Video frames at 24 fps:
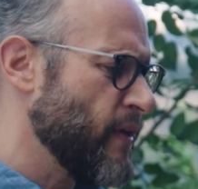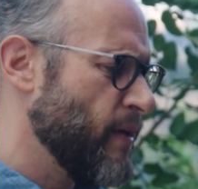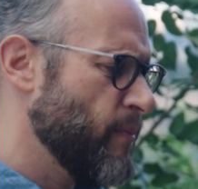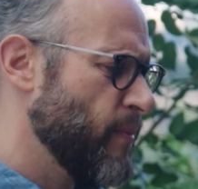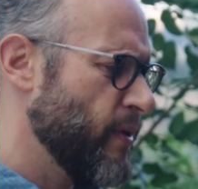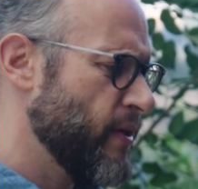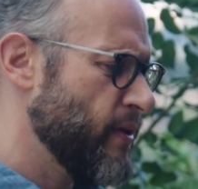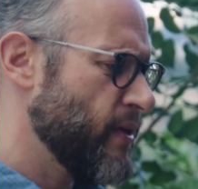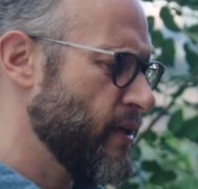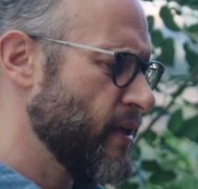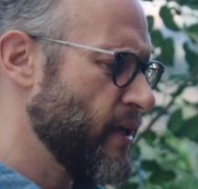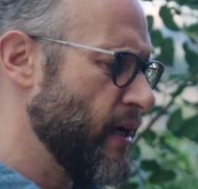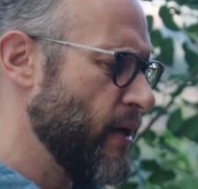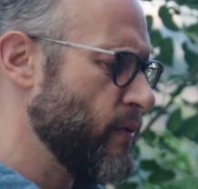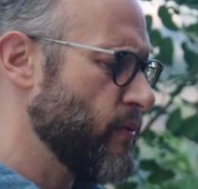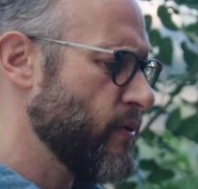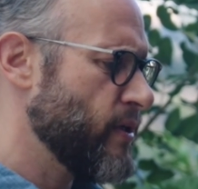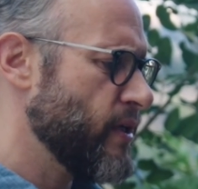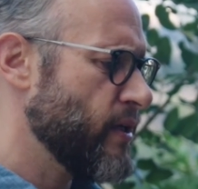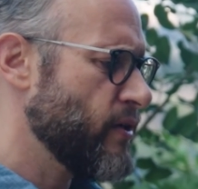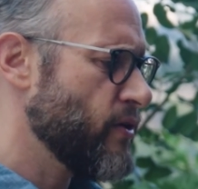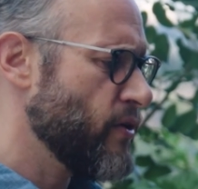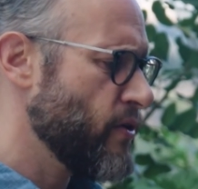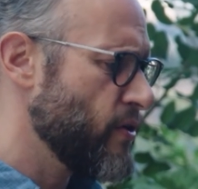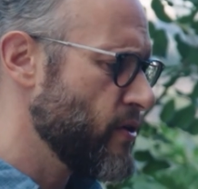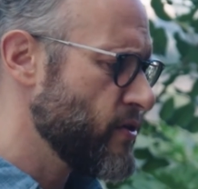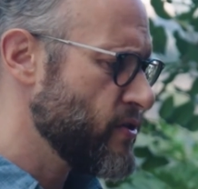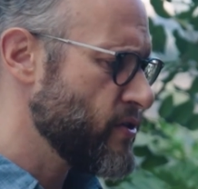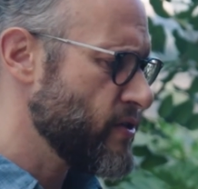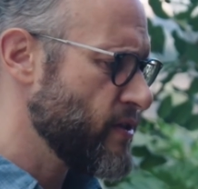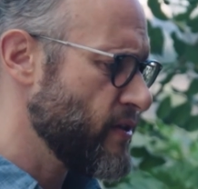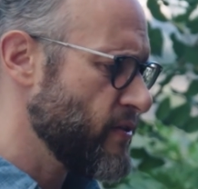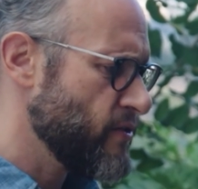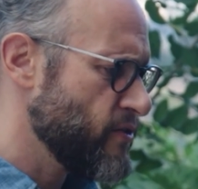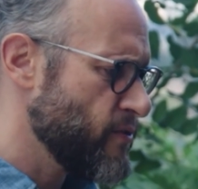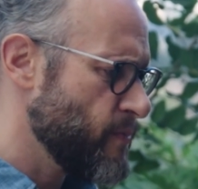But that God would
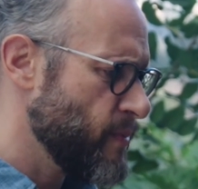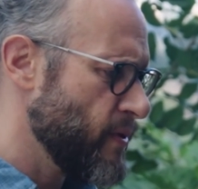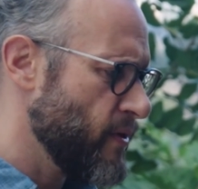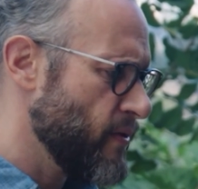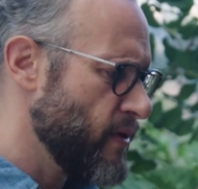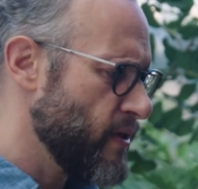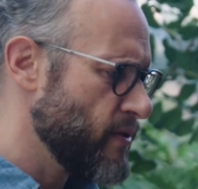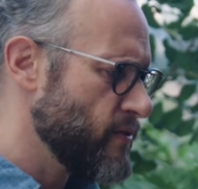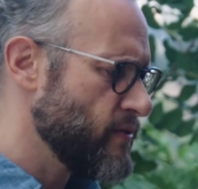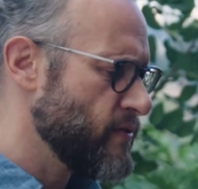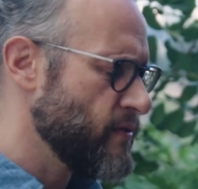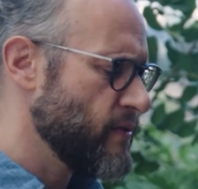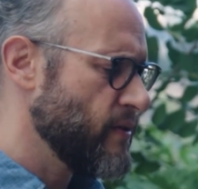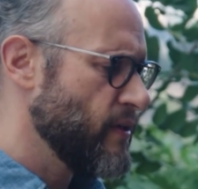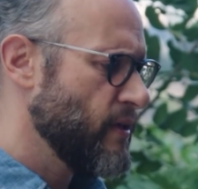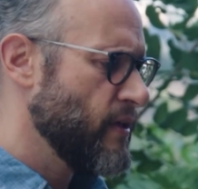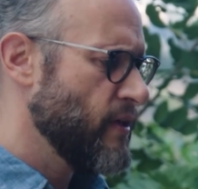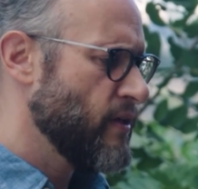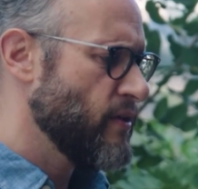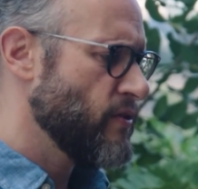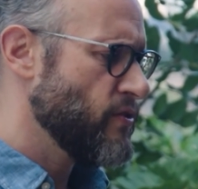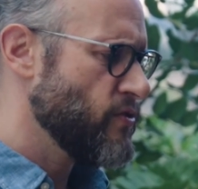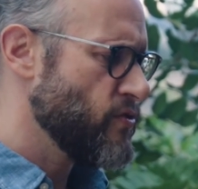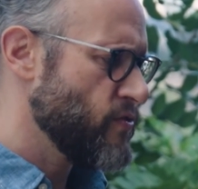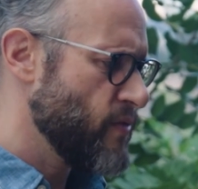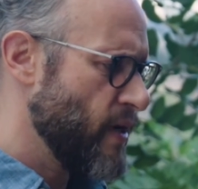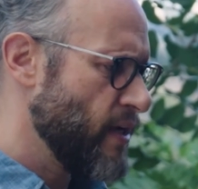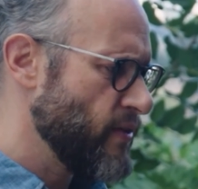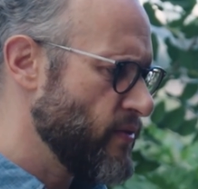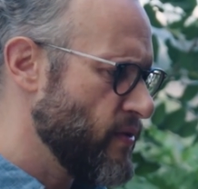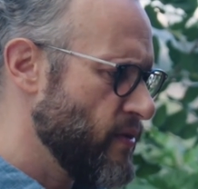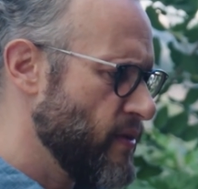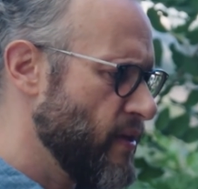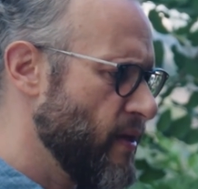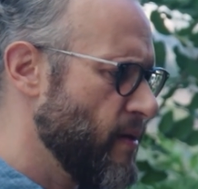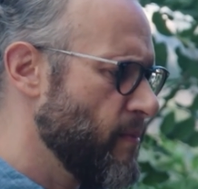encourage their spirits,
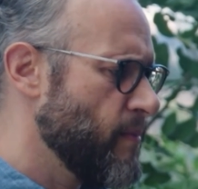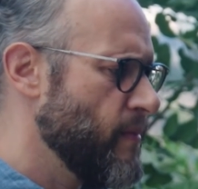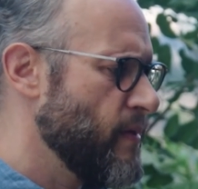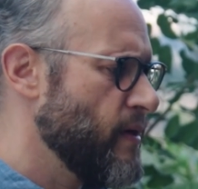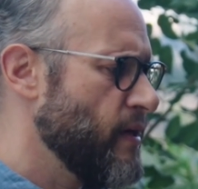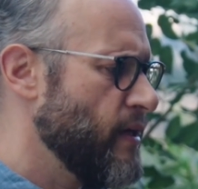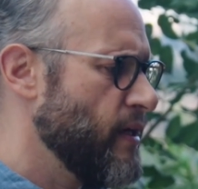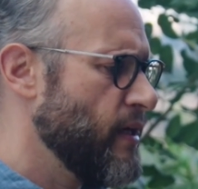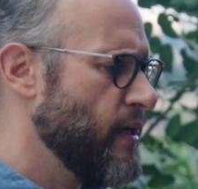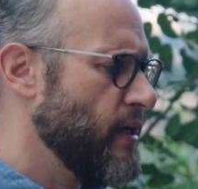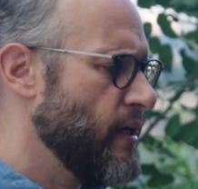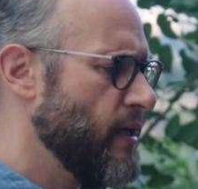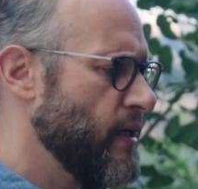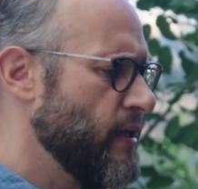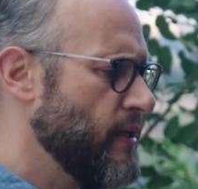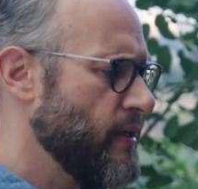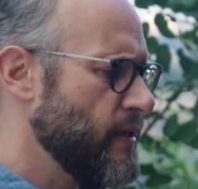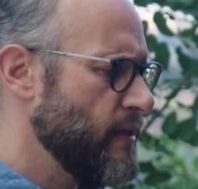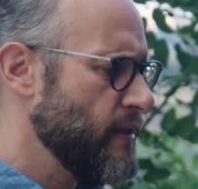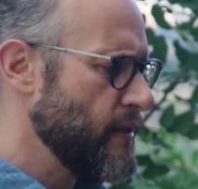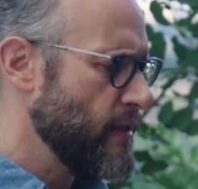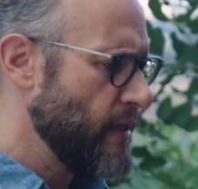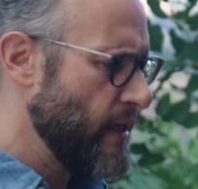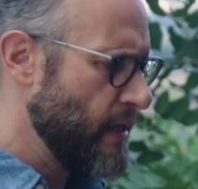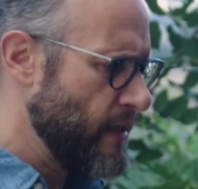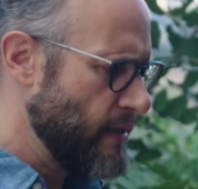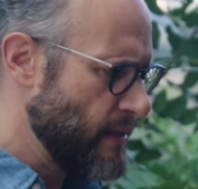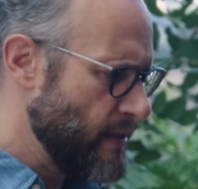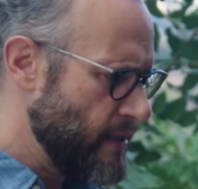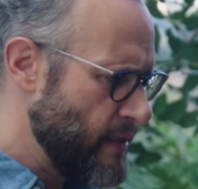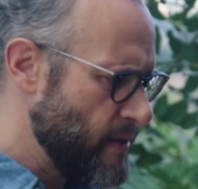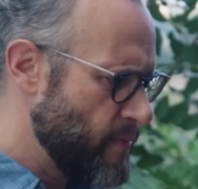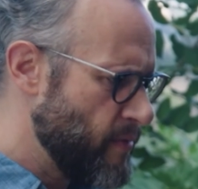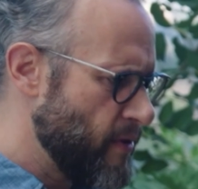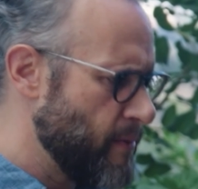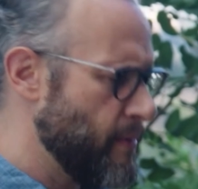strengthen them, and
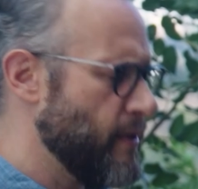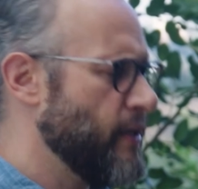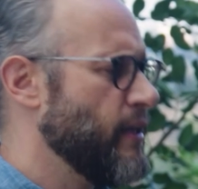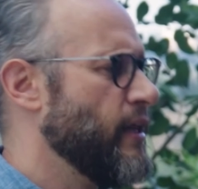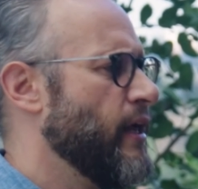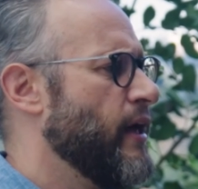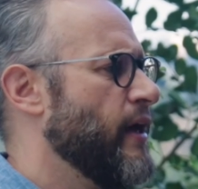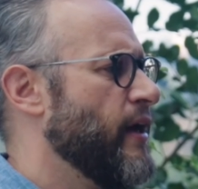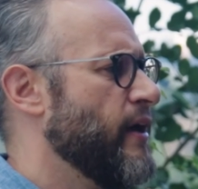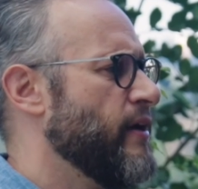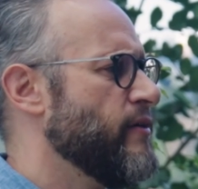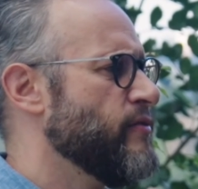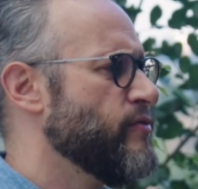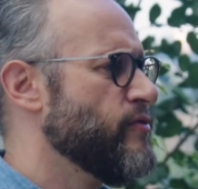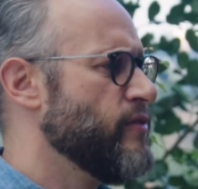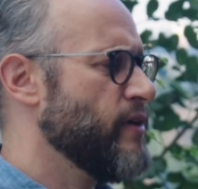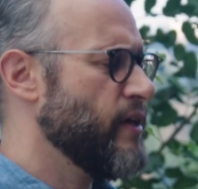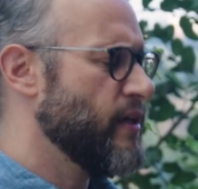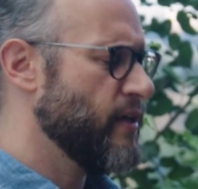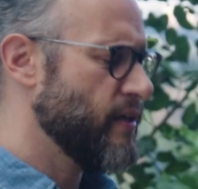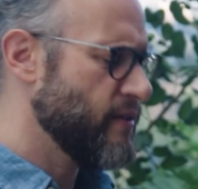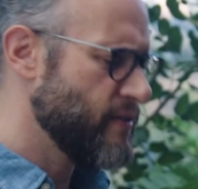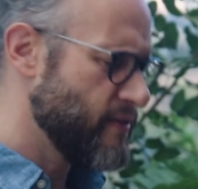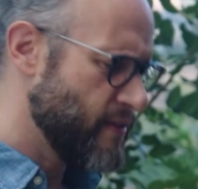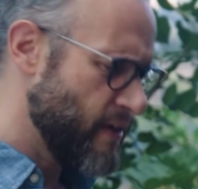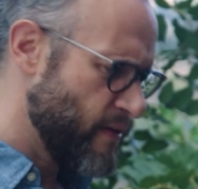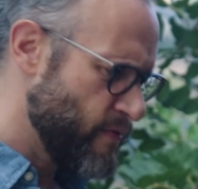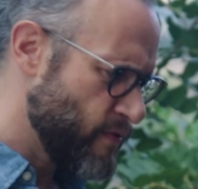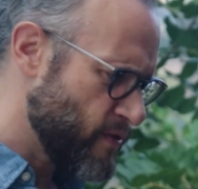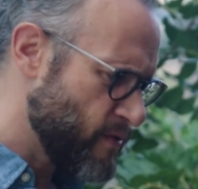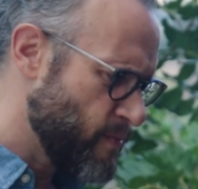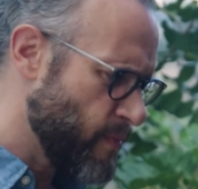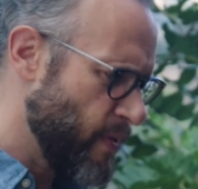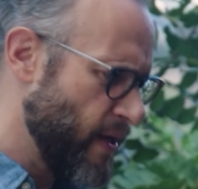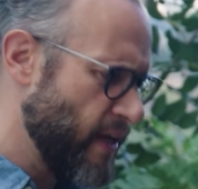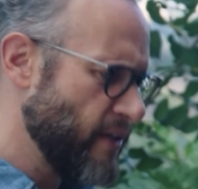keep them alive and as safe
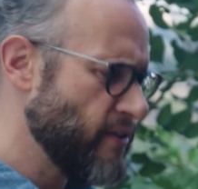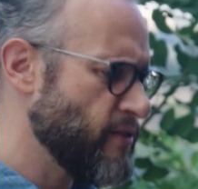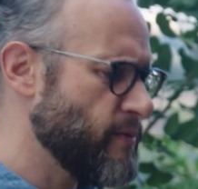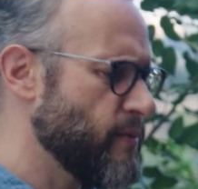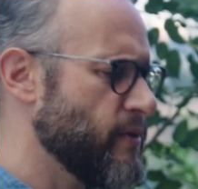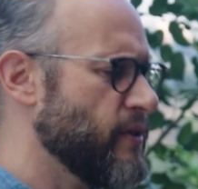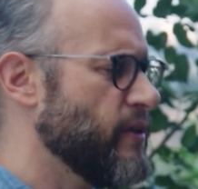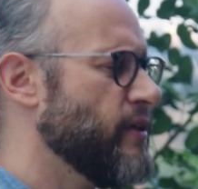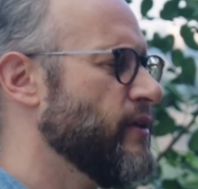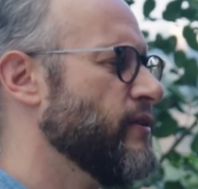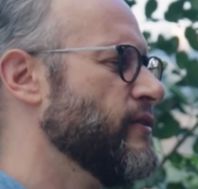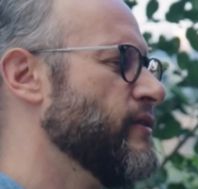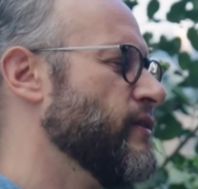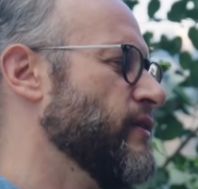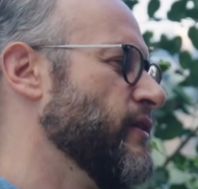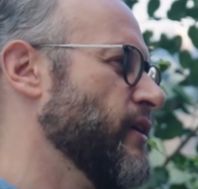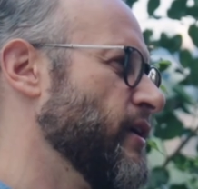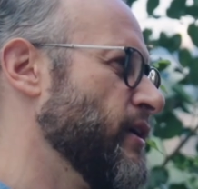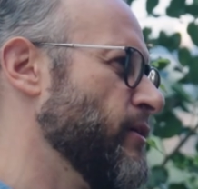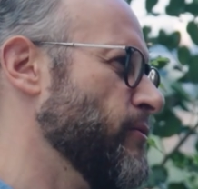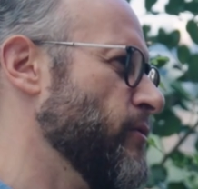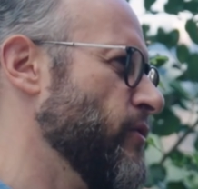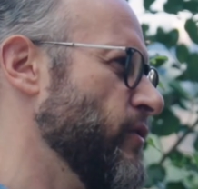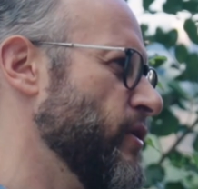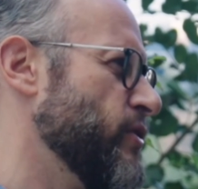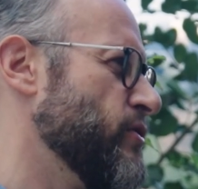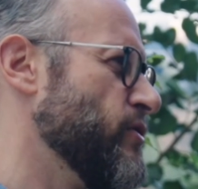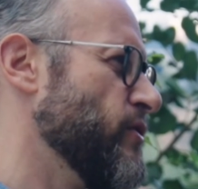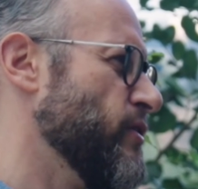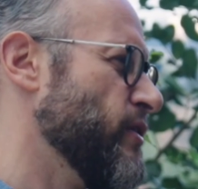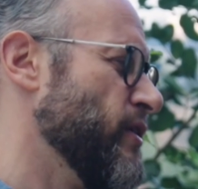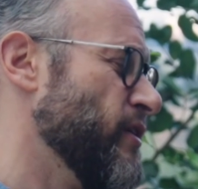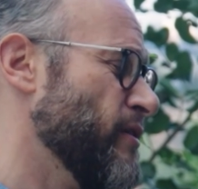as possible until they can be returned.